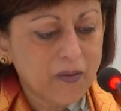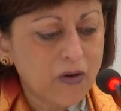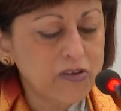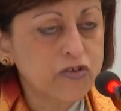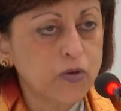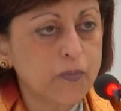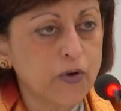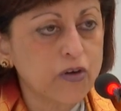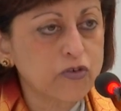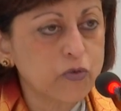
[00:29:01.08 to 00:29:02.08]
also
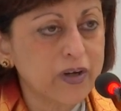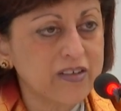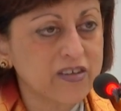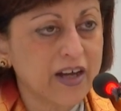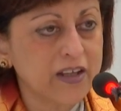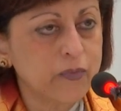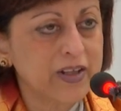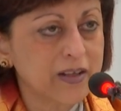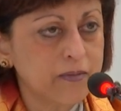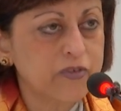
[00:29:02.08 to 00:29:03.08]
brought to us
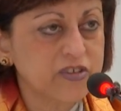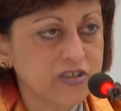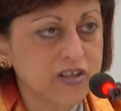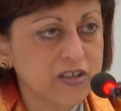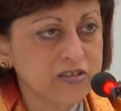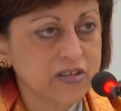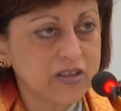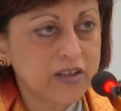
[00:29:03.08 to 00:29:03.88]
unwelcome visitors.